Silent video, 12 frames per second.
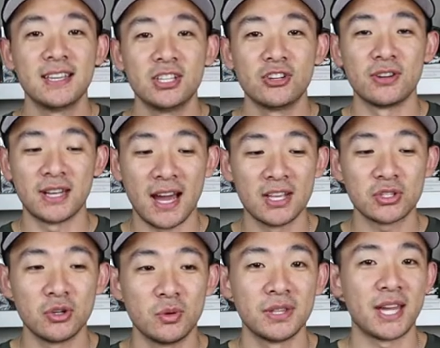you know, in high
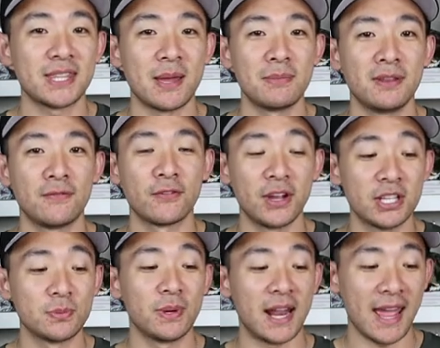school with not that many
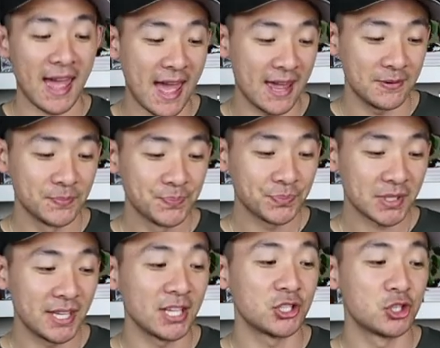friends, but I had
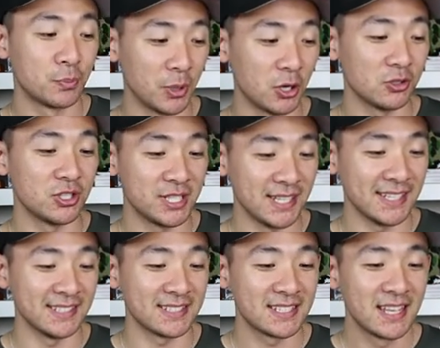like Girbaud
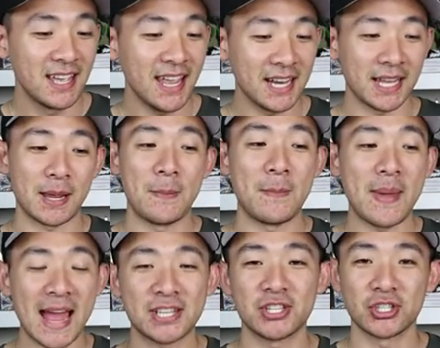jeans and like a
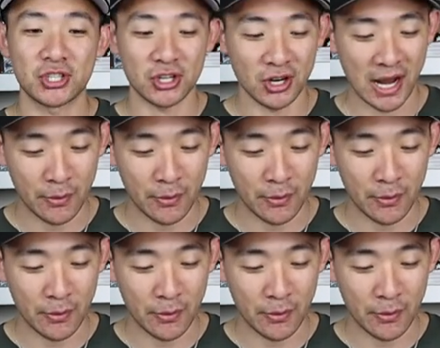matching shirt.